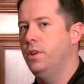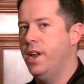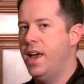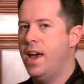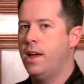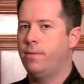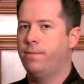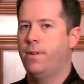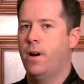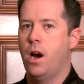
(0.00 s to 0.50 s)

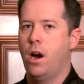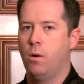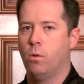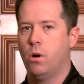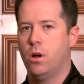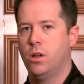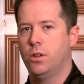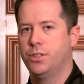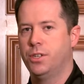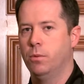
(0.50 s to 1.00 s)
NAT
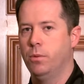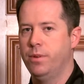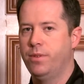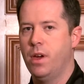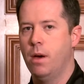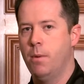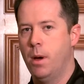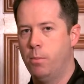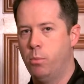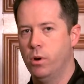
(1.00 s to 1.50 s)
firewalls that we've
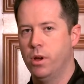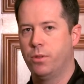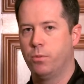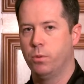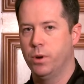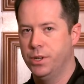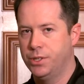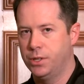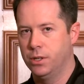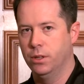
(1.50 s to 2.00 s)
come up with
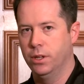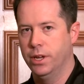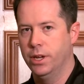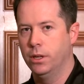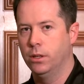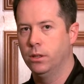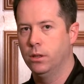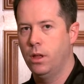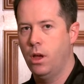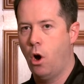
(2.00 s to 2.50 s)

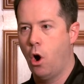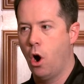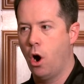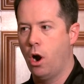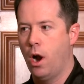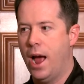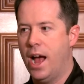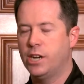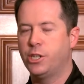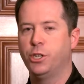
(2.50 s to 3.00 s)
recently
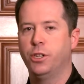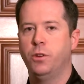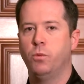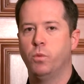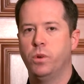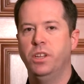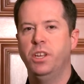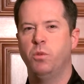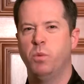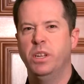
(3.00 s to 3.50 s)
are actually
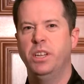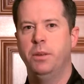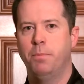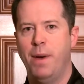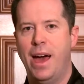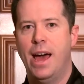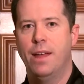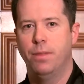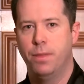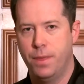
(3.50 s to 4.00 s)
really, really
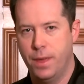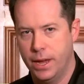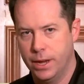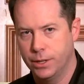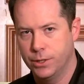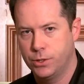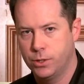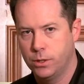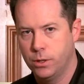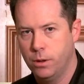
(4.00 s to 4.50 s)
bad
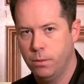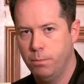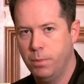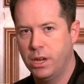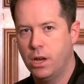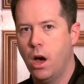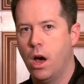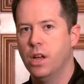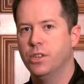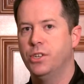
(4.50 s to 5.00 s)
things
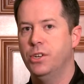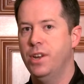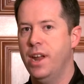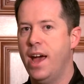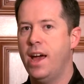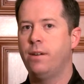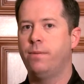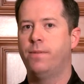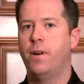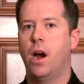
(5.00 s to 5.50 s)
because
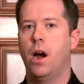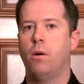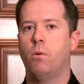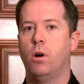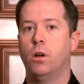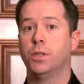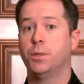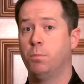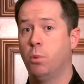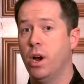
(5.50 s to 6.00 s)
NAT
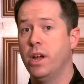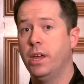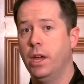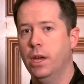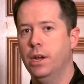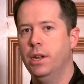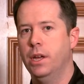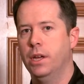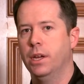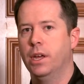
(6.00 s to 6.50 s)
firewalls break
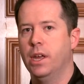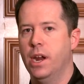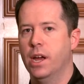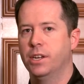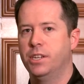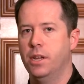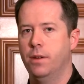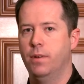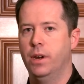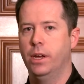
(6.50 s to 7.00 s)
end-to-end
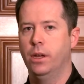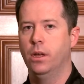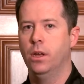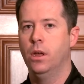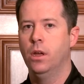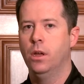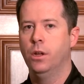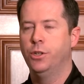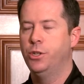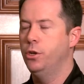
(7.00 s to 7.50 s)
connectivity.
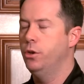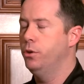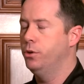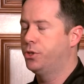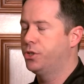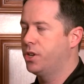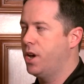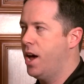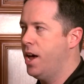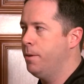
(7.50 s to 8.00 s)
Do you
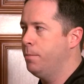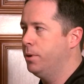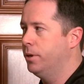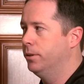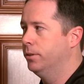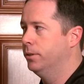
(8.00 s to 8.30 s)
use Skype?